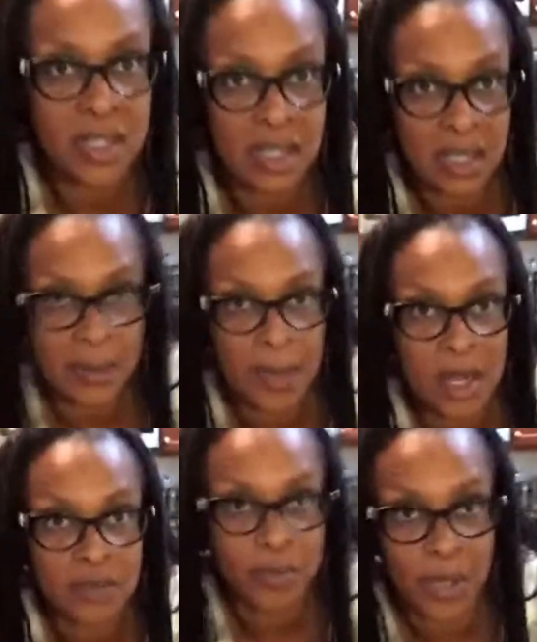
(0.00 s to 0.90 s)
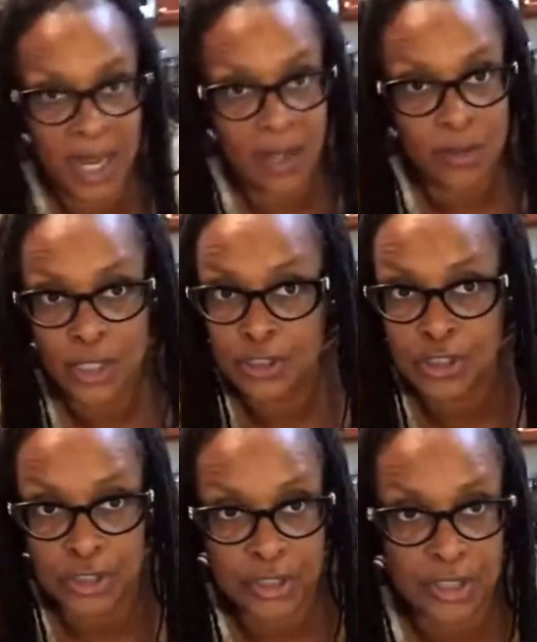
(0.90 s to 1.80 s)
a cup of brown
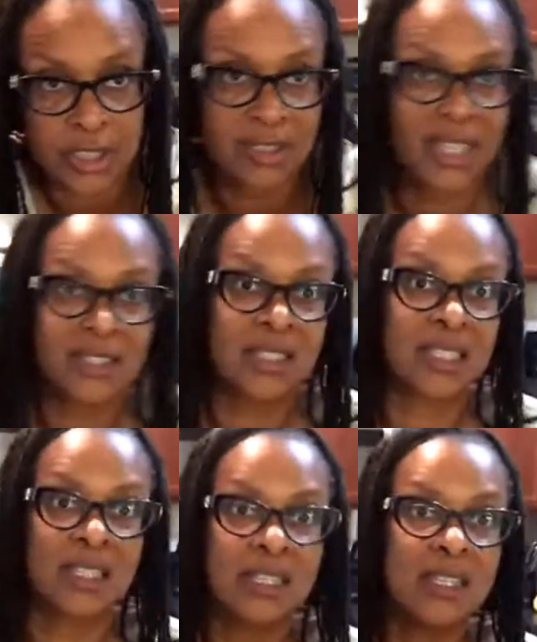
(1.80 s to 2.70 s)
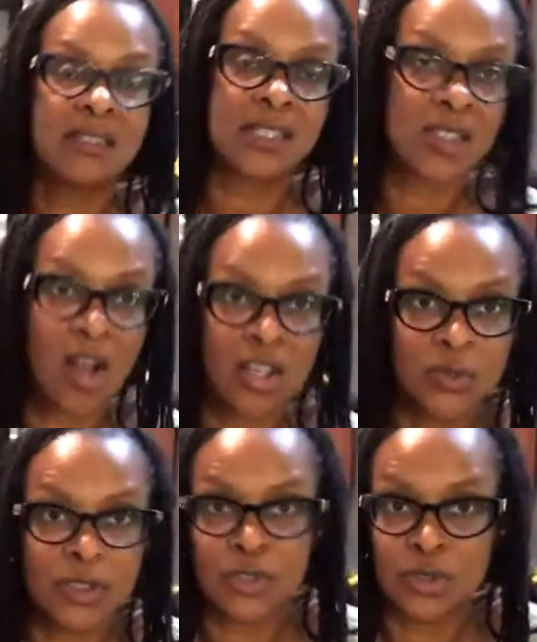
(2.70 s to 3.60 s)
sugar. That's it. That's all
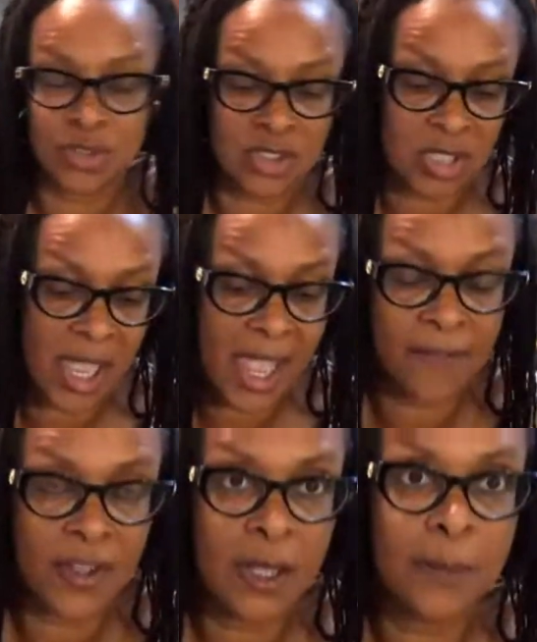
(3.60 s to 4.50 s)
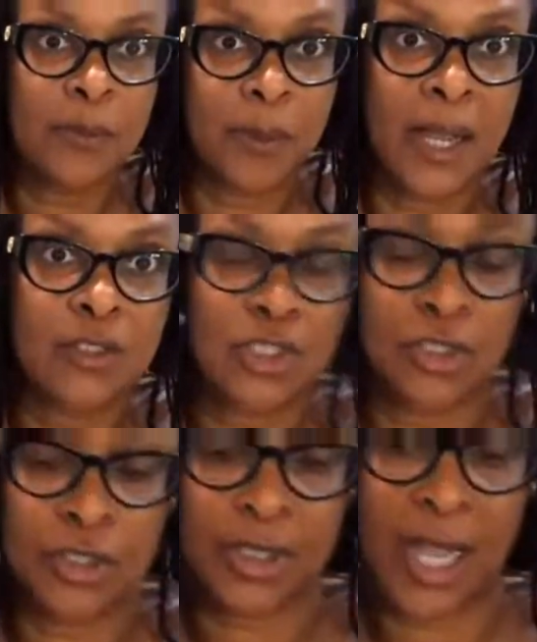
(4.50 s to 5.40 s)
you want to do is just a half a cup of brown
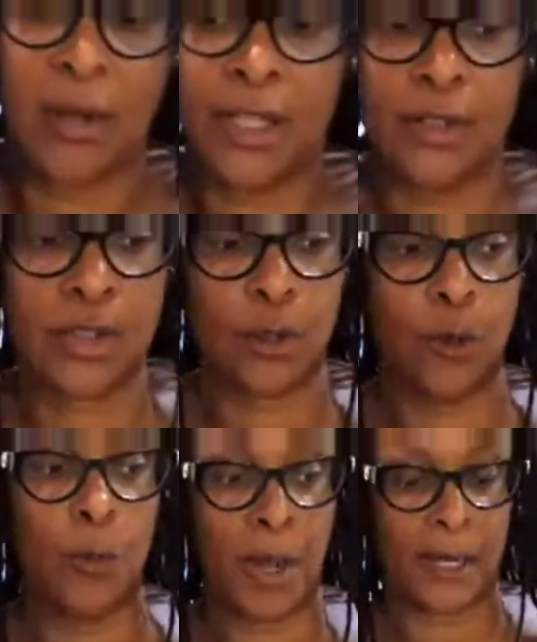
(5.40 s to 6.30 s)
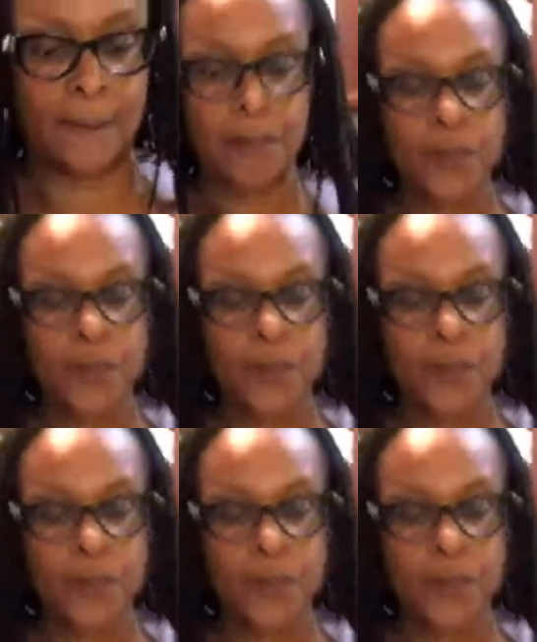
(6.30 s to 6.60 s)
sugar. Now, here's the cool part.